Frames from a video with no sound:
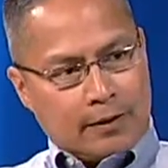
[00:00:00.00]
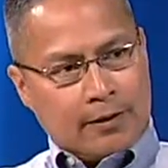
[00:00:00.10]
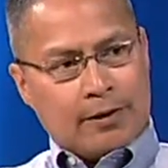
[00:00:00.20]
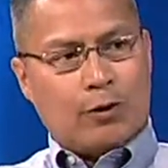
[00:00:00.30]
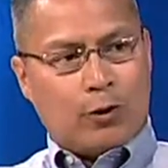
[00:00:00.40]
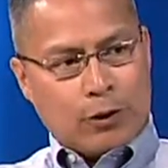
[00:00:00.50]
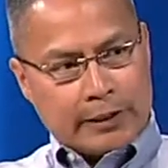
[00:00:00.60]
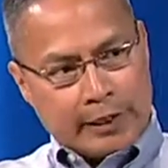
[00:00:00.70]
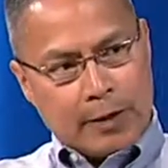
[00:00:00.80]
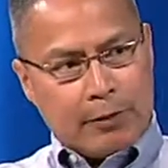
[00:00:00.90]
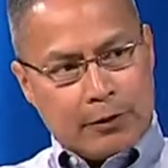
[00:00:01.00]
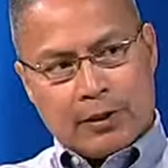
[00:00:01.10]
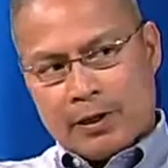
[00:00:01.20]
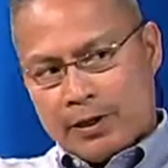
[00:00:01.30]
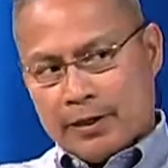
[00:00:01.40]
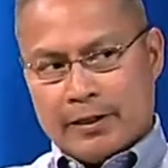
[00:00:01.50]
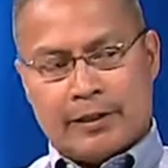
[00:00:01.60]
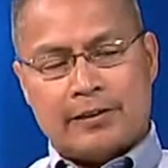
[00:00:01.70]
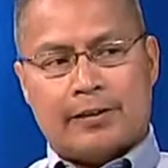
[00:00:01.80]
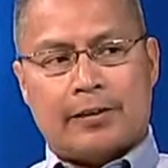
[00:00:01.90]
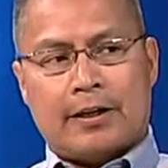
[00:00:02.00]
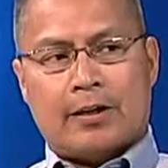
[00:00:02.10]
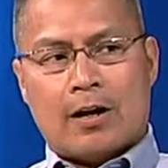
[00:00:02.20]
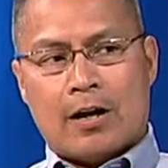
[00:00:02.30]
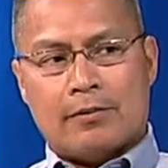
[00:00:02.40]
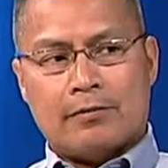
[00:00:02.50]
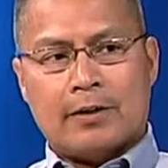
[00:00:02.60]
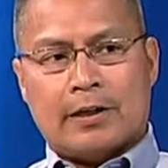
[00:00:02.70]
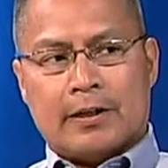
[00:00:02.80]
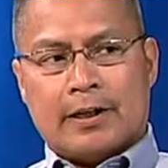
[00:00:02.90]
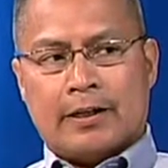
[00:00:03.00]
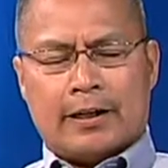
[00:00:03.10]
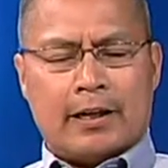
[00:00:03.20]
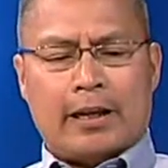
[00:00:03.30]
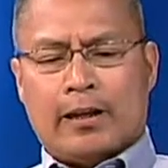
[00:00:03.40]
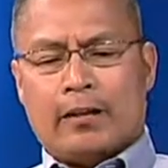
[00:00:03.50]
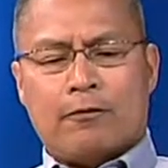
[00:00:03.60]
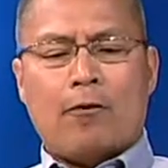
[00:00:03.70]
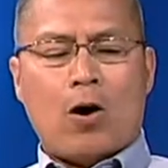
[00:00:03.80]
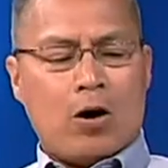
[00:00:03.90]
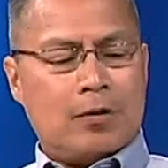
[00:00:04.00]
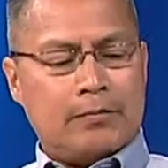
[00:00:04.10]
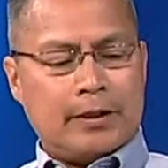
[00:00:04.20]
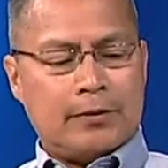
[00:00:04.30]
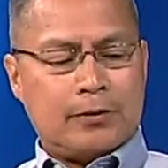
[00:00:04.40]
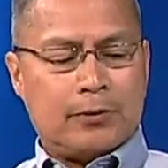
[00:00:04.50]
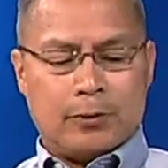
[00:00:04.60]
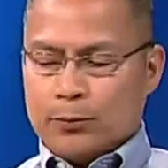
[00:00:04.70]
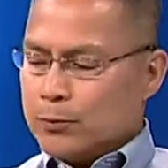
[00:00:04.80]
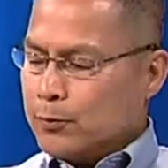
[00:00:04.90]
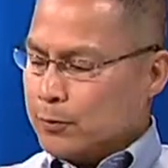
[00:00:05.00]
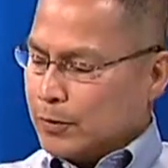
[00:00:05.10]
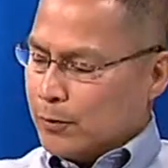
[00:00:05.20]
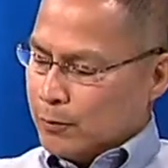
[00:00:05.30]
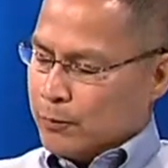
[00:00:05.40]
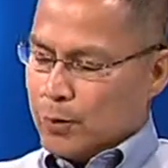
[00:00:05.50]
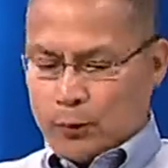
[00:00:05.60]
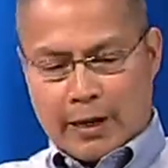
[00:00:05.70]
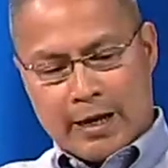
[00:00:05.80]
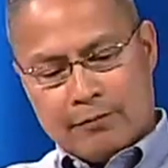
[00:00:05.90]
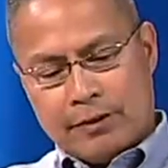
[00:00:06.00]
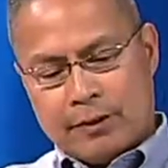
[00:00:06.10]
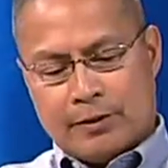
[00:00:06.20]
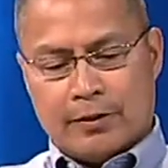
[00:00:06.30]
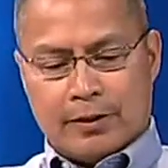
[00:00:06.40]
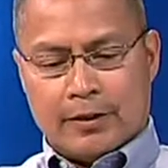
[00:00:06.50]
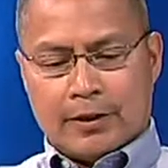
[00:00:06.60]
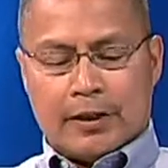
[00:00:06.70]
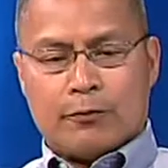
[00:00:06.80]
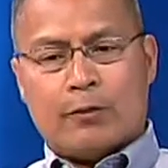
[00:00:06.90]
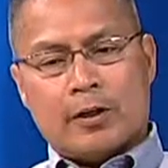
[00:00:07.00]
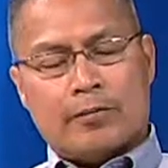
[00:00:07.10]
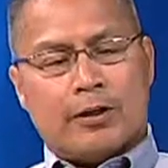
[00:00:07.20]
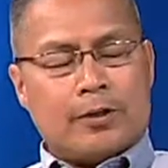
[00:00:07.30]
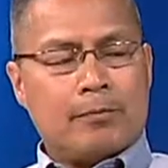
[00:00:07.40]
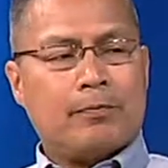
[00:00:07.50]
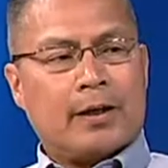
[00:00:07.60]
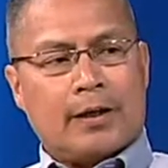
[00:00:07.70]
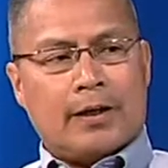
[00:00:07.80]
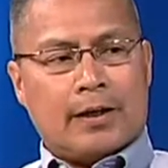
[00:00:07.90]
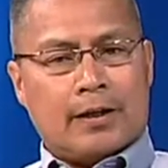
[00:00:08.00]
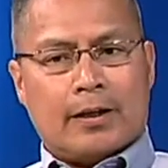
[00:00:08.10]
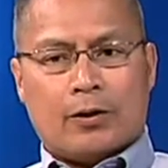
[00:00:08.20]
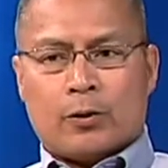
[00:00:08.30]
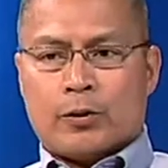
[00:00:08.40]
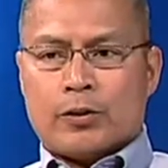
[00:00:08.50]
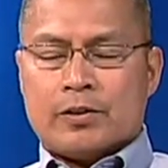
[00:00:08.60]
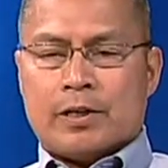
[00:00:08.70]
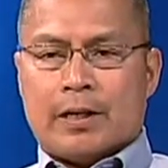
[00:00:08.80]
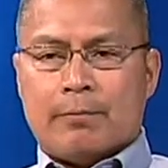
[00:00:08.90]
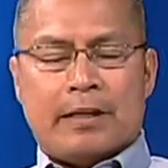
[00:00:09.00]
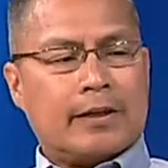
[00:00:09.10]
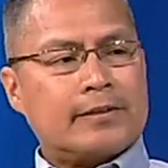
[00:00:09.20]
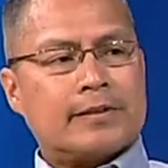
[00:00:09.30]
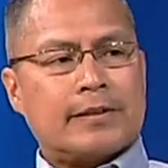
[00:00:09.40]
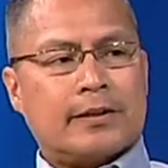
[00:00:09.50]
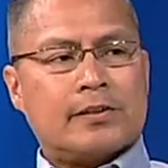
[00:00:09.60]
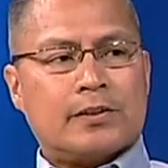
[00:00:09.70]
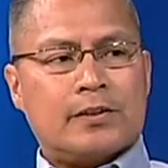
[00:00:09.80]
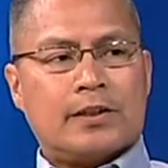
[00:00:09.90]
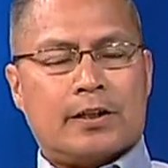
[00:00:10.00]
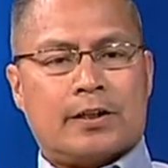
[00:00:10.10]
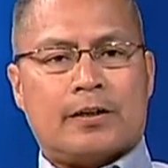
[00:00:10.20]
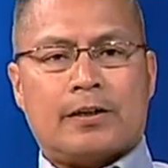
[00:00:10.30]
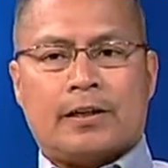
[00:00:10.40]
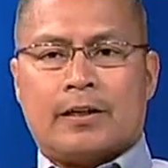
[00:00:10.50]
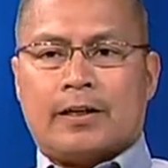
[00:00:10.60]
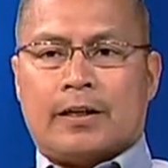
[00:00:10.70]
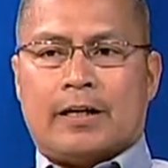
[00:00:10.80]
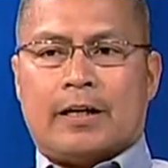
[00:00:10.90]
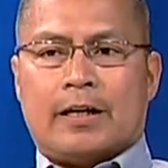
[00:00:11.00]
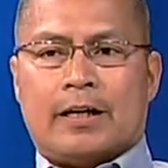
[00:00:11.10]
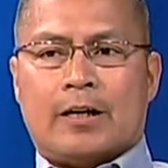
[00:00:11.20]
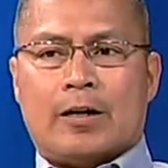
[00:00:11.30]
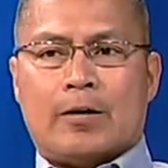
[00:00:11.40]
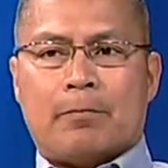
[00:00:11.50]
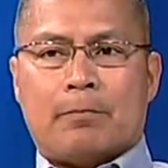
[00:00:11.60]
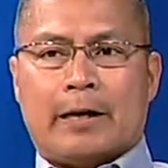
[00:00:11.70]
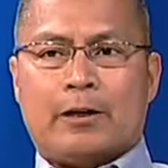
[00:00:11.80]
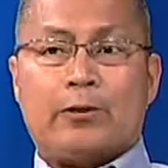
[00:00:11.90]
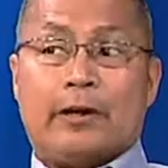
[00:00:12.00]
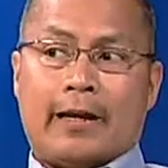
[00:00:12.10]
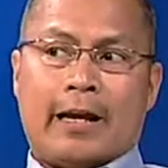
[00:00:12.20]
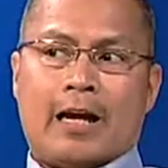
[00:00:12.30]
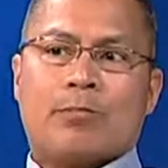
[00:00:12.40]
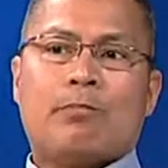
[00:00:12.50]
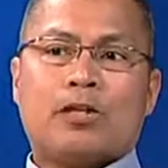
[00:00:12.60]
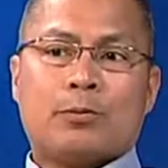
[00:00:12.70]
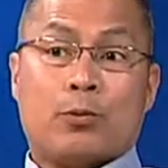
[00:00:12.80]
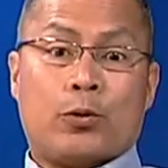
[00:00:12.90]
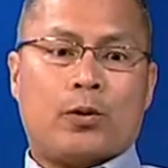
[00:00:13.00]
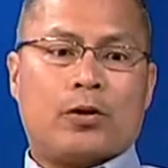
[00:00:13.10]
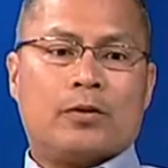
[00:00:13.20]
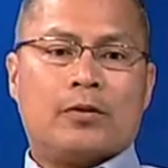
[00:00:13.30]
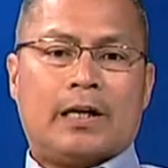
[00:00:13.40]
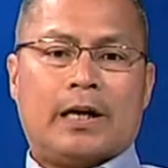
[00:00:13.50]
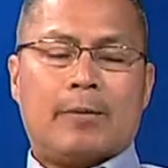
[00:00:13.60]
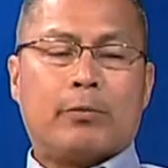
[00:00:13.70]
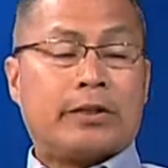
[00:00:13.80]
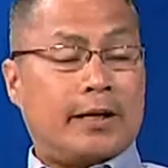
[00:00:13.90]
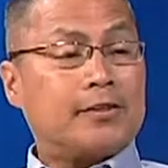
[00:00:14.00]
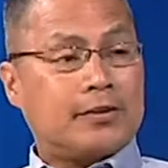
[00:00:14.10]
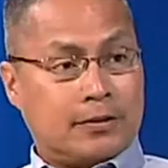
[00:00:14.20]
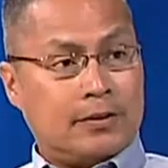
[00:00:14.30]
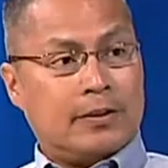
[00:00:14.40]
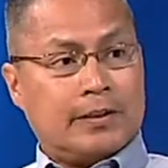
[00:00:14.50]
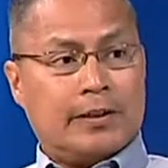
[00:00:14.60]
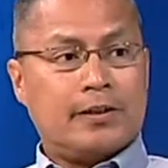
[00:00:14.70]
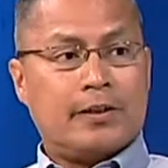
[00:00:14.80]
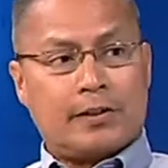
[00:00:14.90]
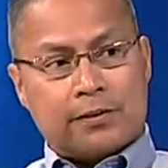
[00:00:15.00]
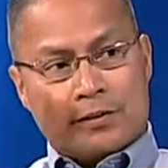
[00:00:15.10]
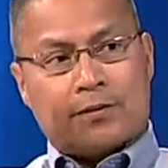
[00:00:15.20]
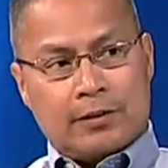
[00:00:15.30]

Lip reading: hook that up in your car and easily take it off. And then it evolved into, what we have here in front of you. And then, of course, being as a sales engineer, I knew that it had much more potential than just,